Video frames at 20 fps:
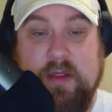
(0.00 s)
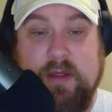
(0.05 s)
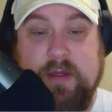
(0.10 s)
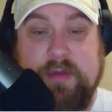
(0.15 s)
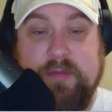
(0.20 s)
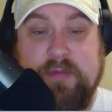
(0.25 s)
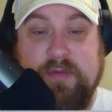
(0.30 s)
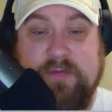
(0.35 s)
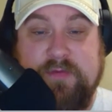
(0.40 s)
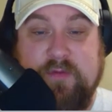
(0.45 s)

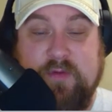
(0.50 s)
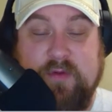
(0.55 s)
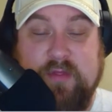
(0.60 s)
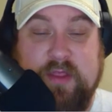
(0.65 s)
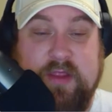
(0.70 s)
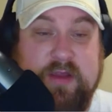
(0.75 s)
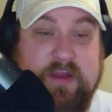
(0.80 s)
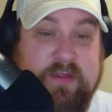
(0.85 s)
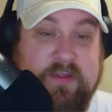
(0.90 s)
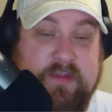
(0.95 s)
before the
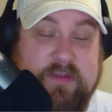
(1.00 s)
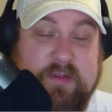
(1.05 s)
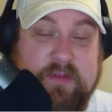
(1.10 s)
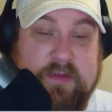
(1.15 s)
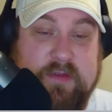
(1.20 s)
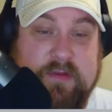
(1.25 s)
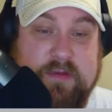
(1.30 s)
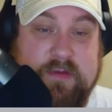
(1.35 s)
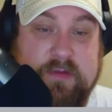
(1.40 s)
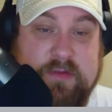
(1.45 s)
end of
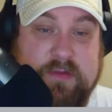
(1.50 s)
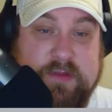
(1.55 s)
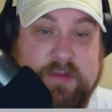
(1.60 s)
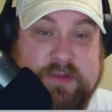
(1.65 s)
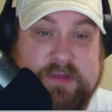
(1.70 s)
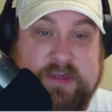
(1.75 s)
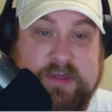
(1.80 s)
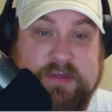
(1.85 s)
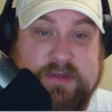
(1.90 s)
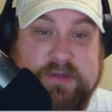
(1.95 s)
the
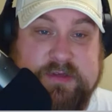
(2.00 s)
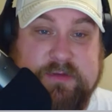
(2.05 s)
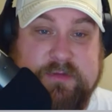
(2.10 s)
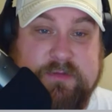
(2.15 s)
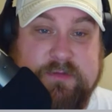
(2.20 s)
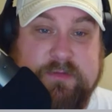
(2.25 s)
season.